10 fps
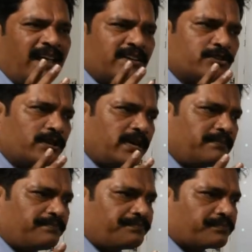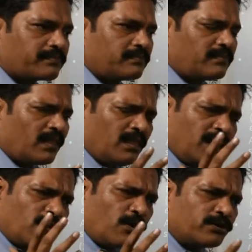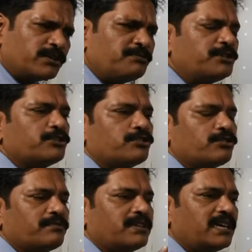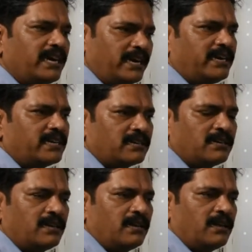actually the contributions of the Indian